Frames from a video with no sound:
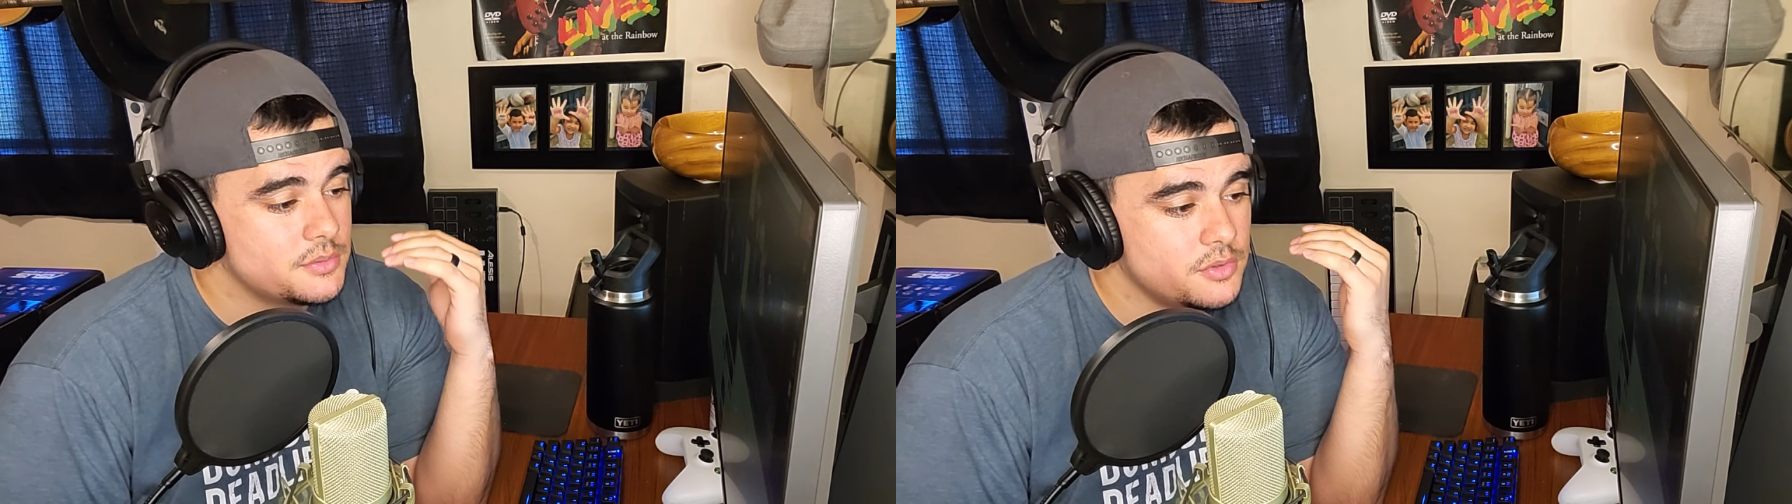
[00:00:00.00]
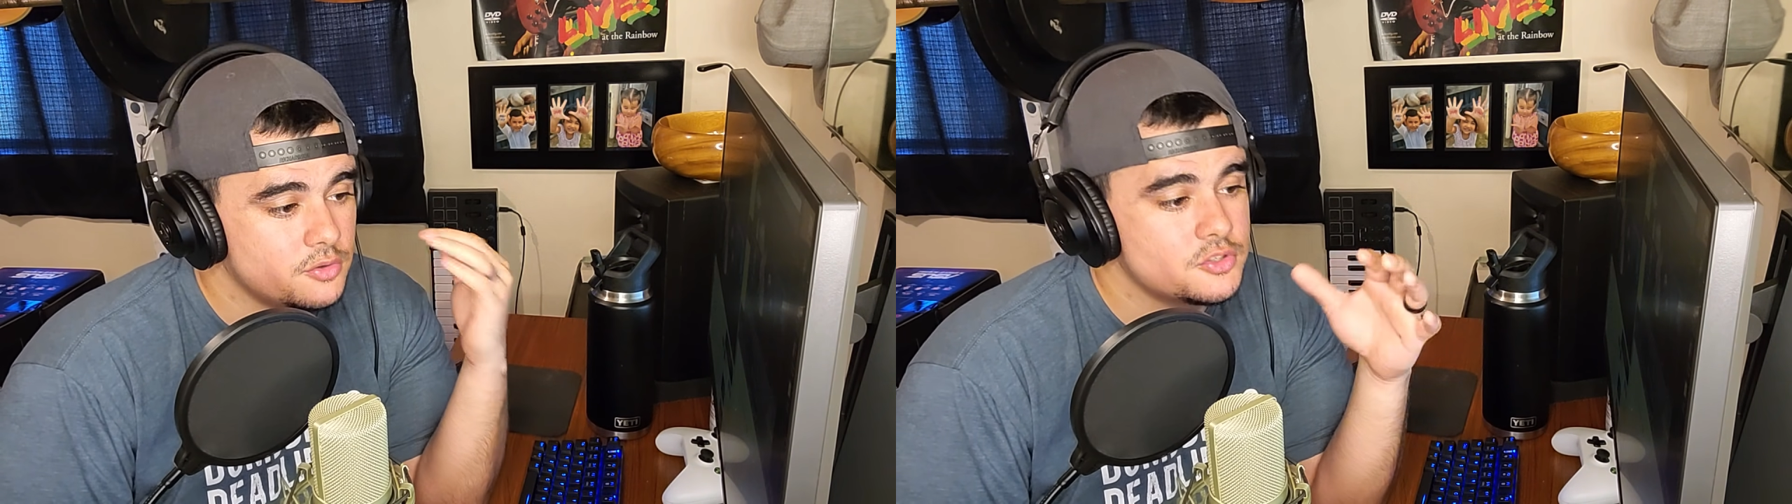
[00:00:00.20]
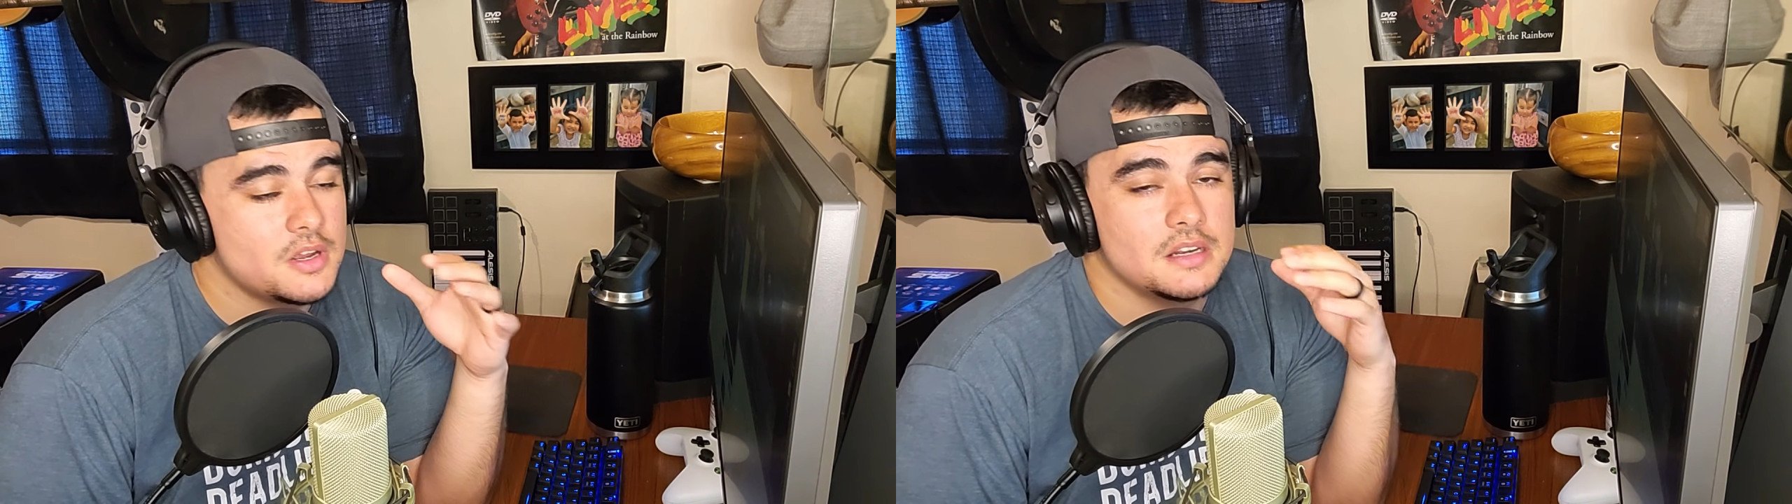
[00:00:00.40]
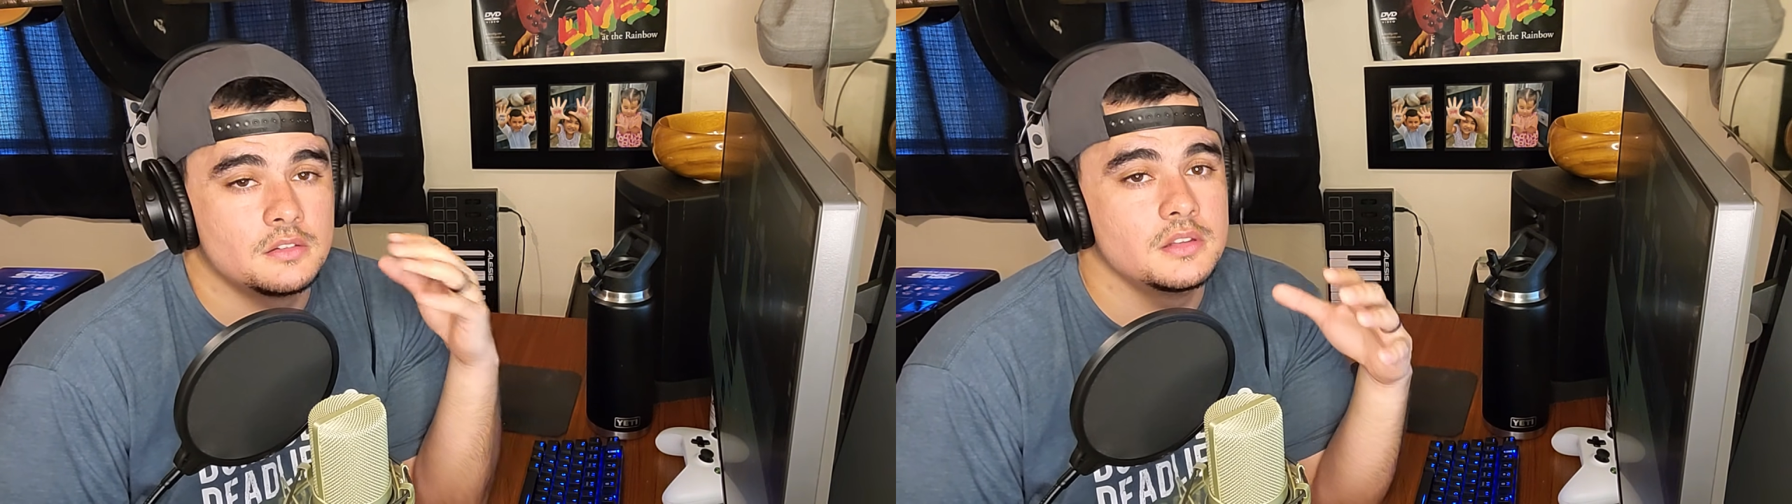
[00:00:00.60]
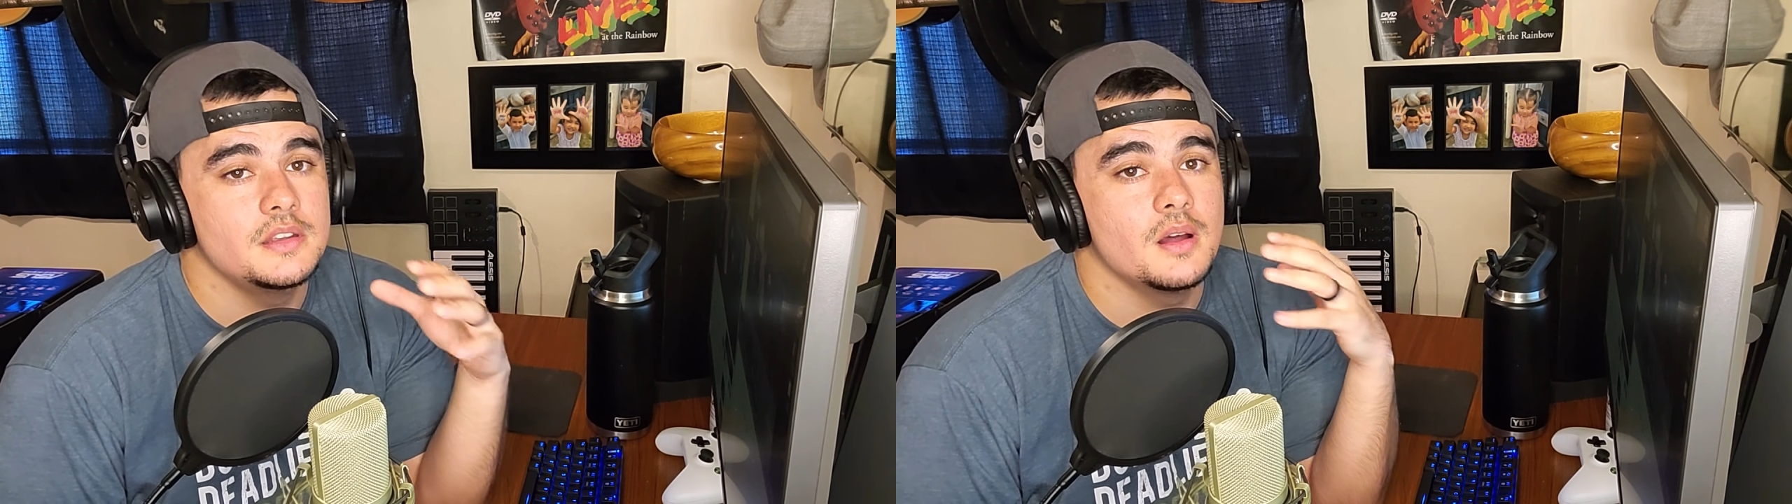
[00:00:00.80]
and we always try to
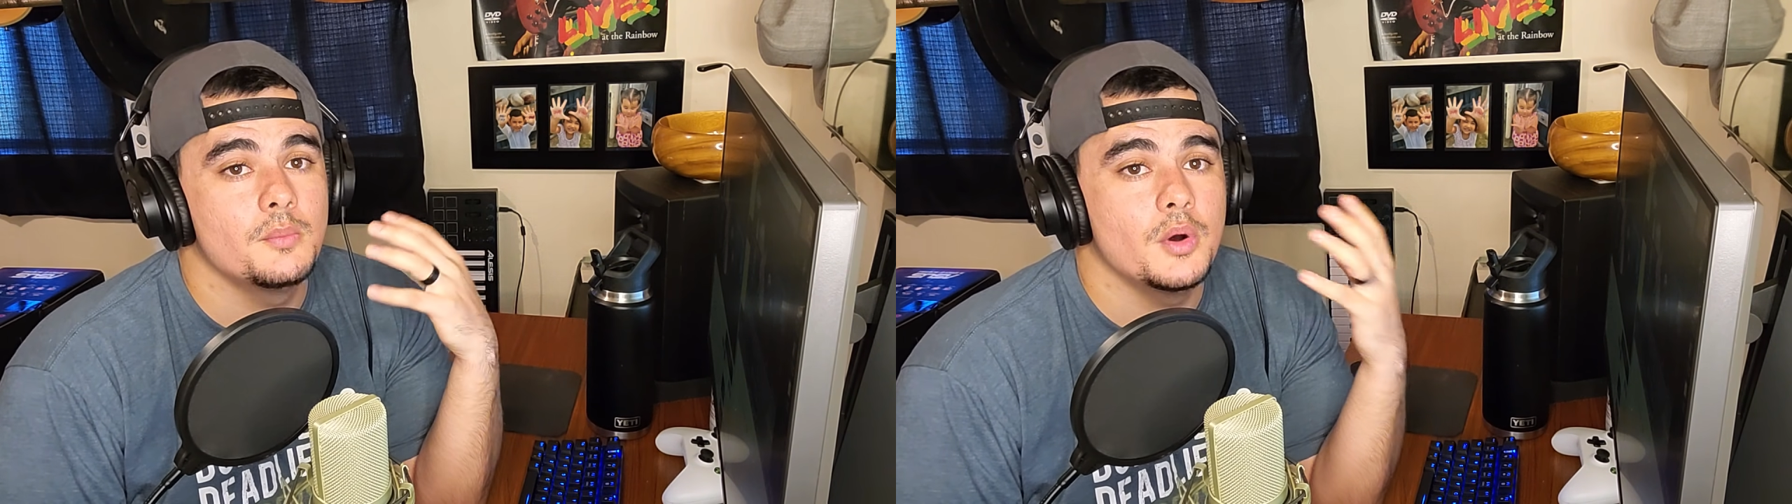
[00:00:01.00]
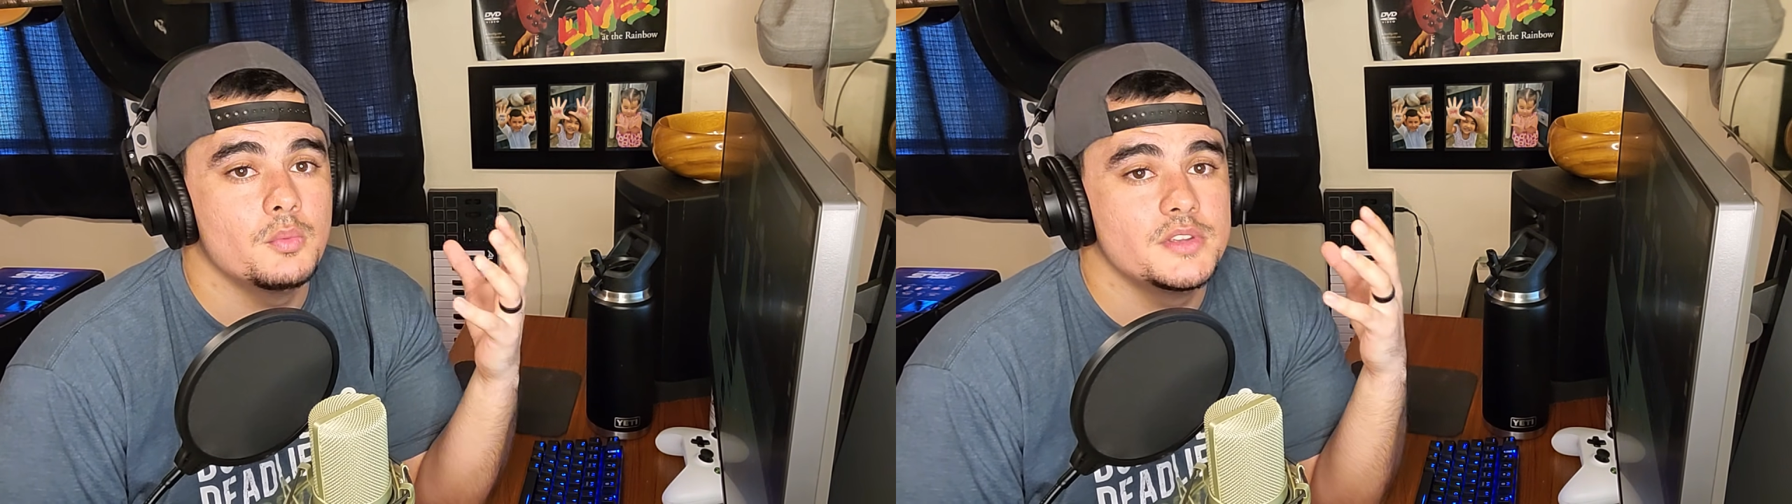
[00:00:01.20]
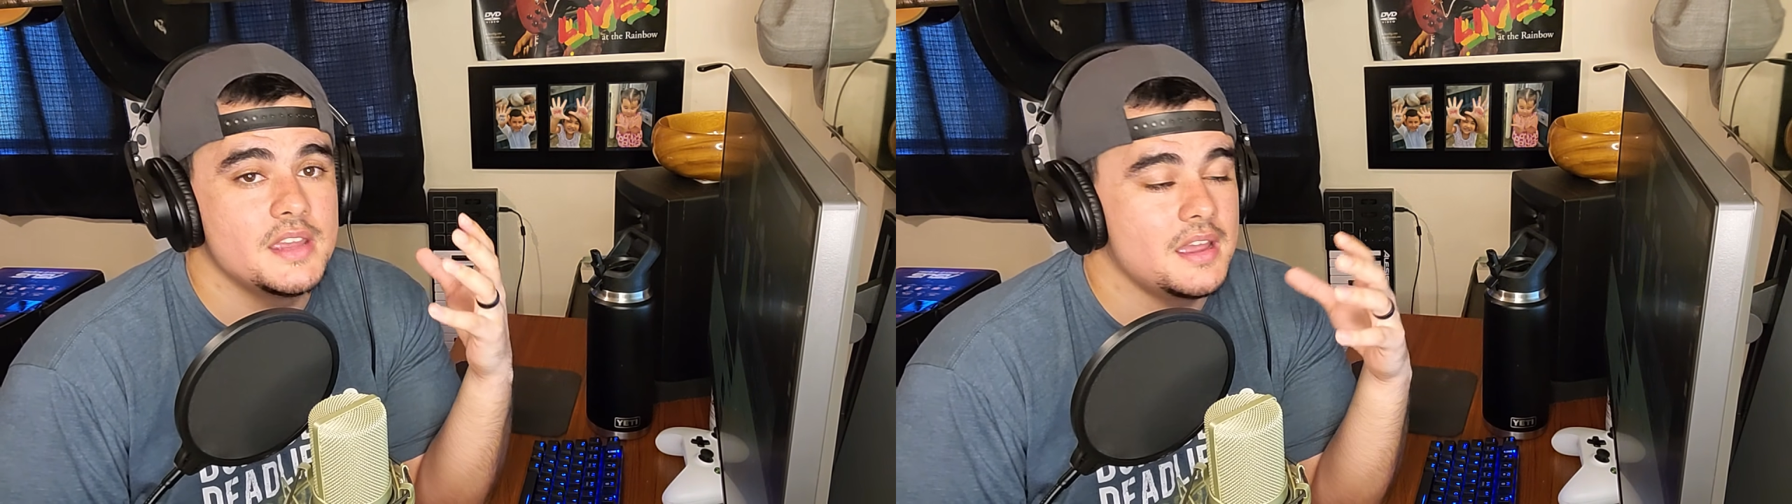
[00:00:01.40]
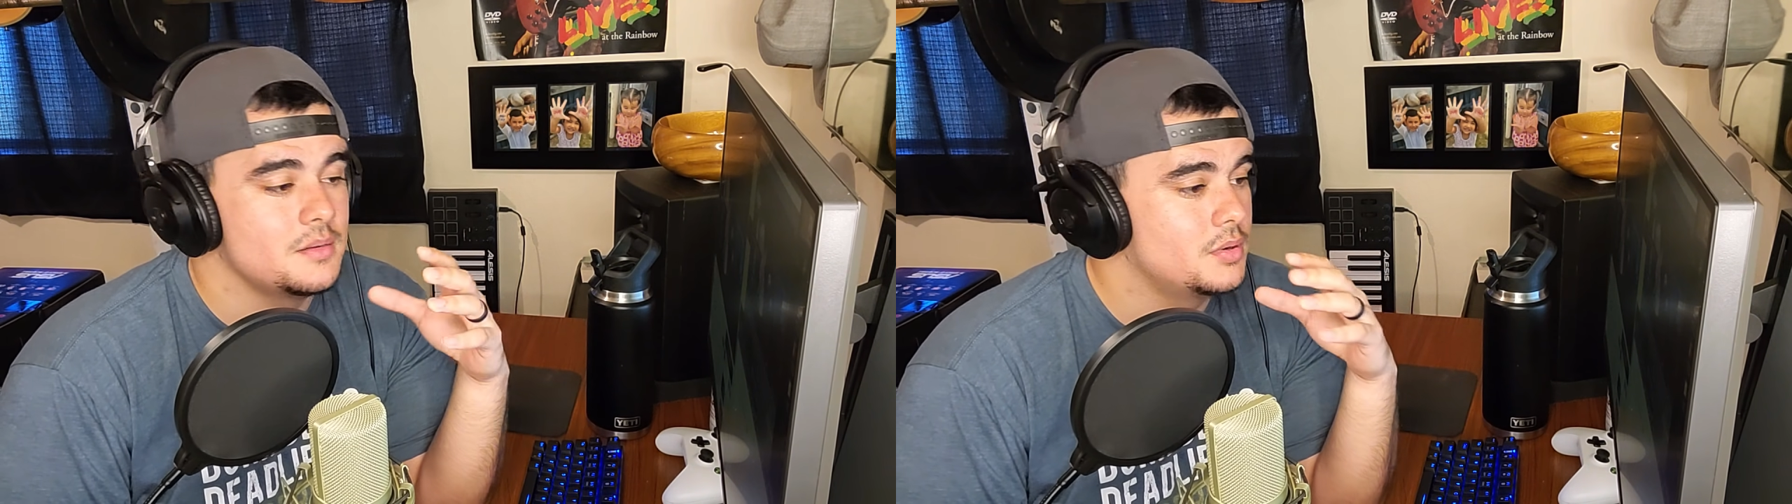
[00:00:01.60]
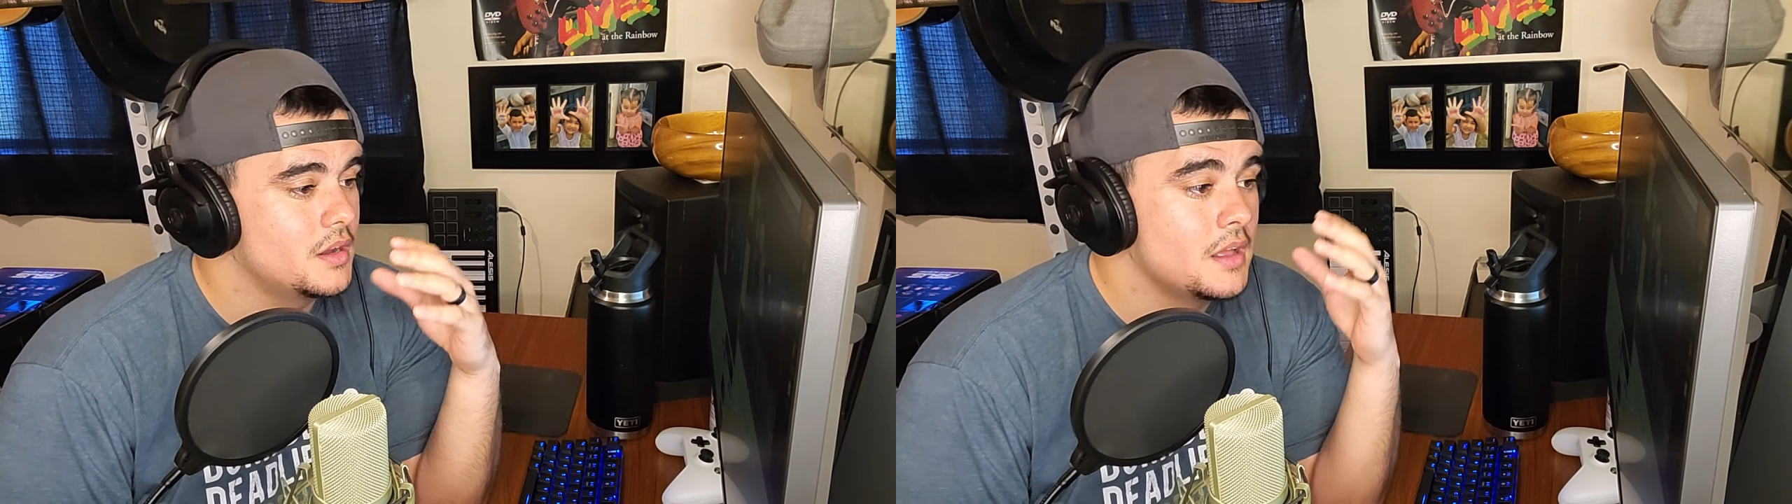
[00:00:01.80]
clean up what we
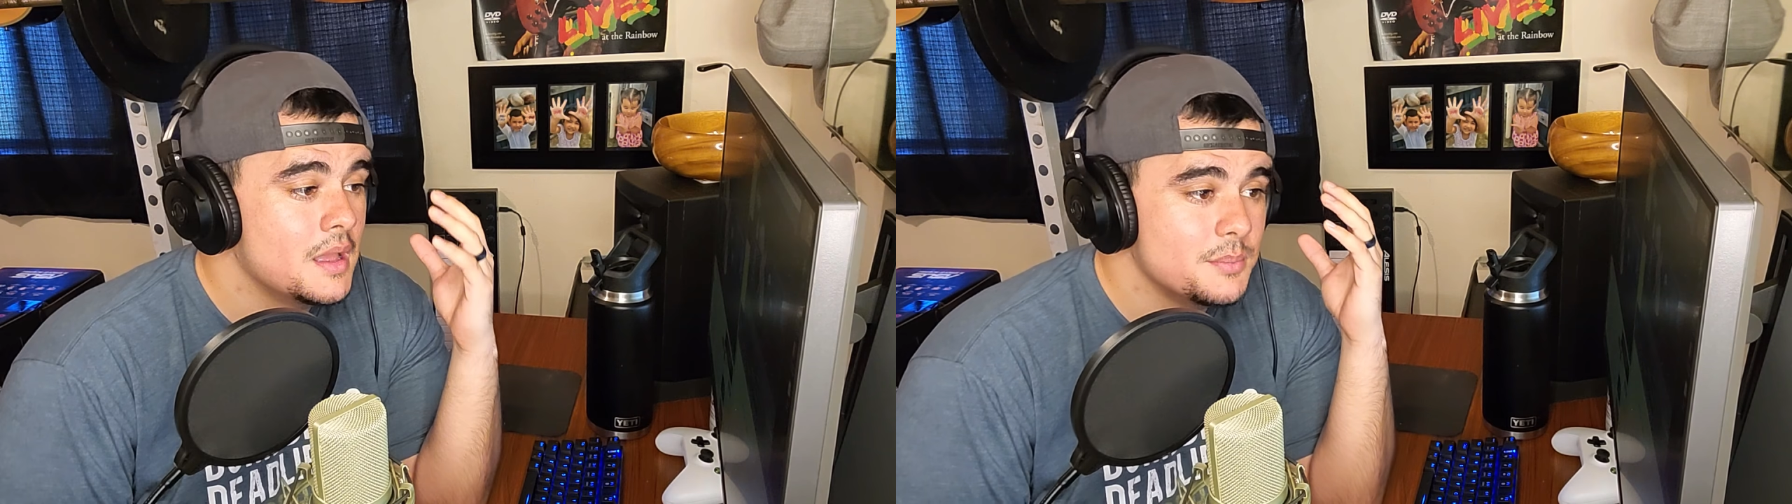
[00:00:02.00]
can, bruh,